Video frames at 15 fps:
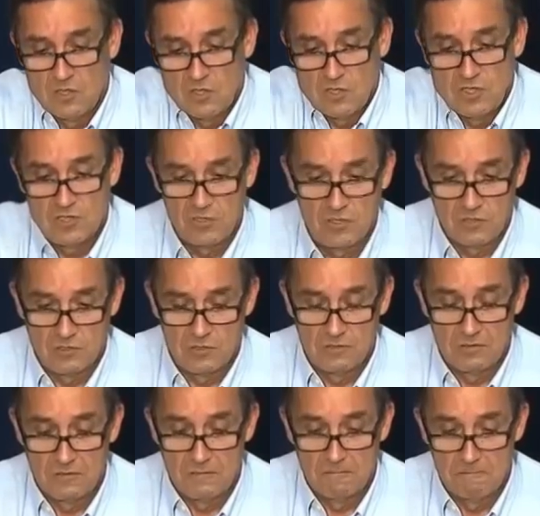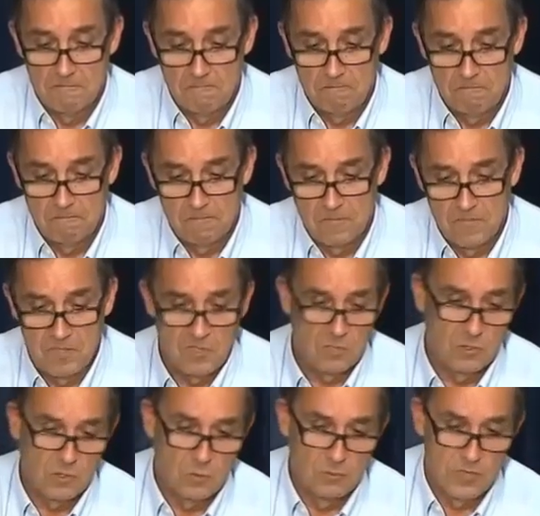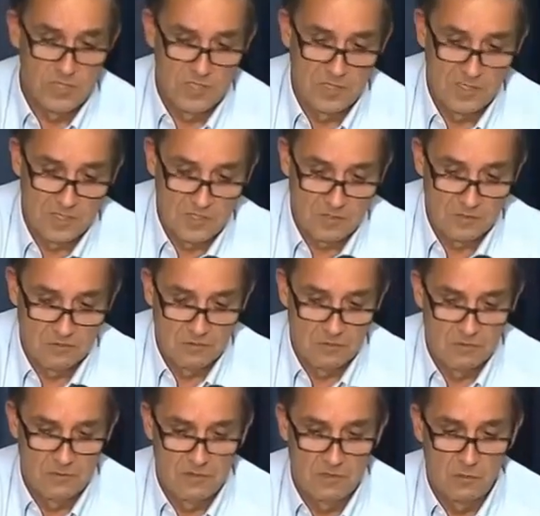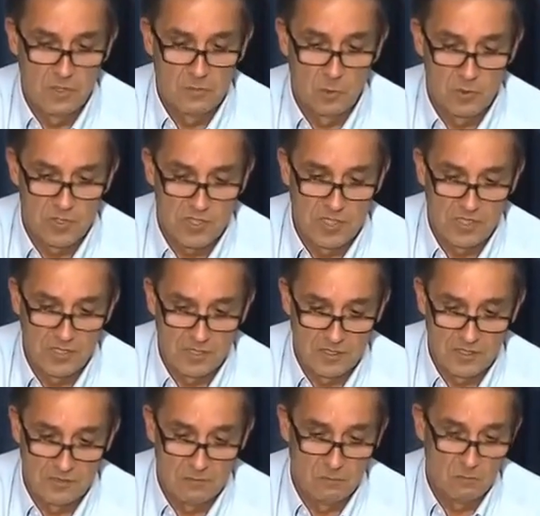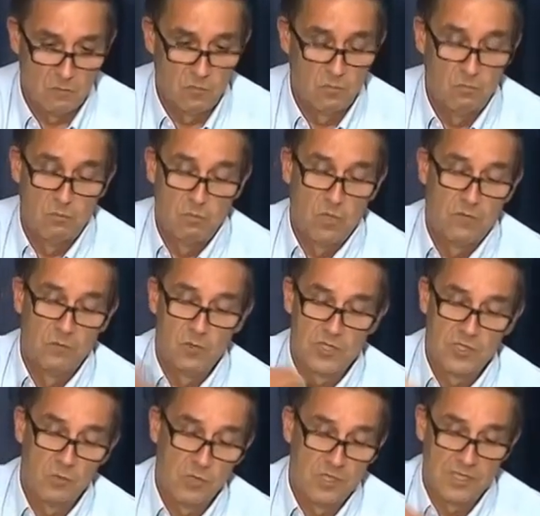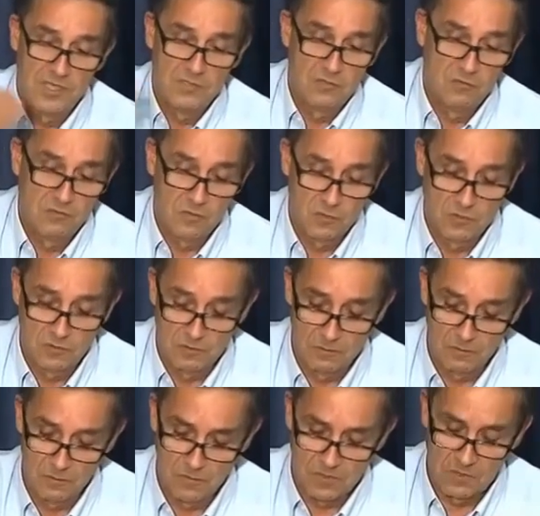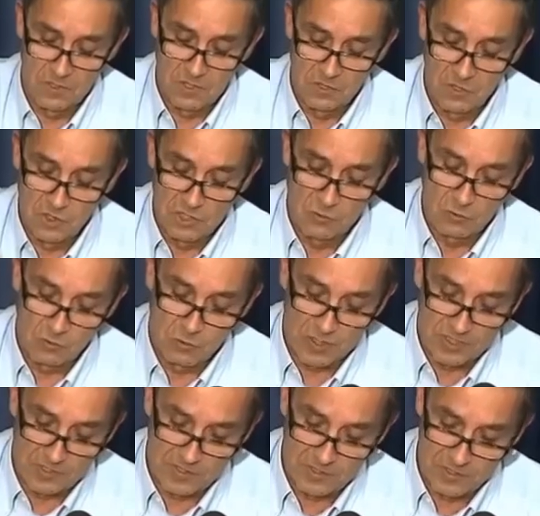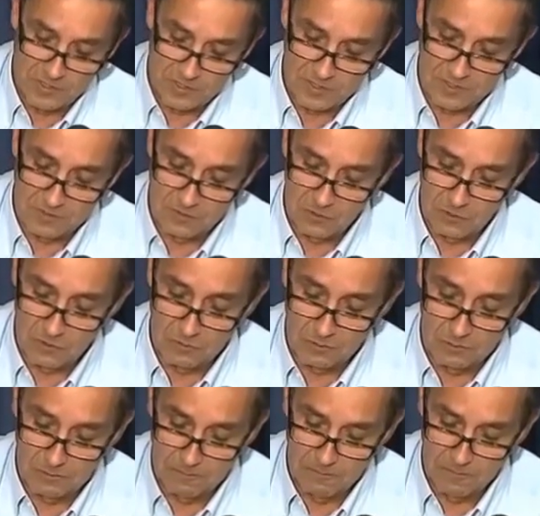just historical mistakes on an incredible scale, and obviously we're headed for a general crisis, and